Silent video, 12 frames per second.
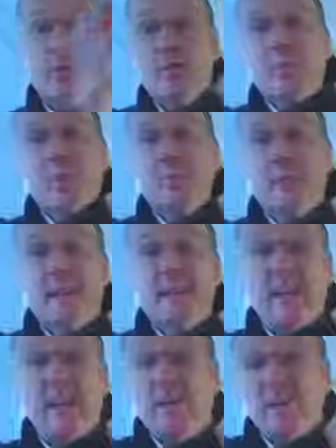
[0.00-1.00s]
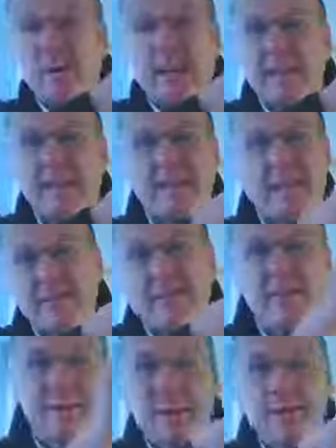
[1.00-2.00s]
that could be upside down as well, that
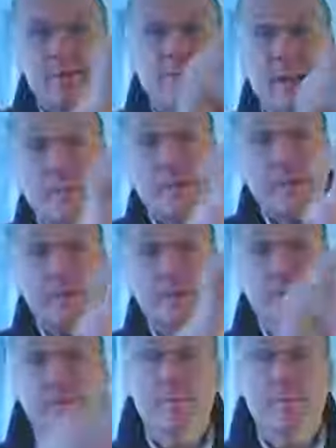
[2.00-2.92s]
kind of doesn't really matter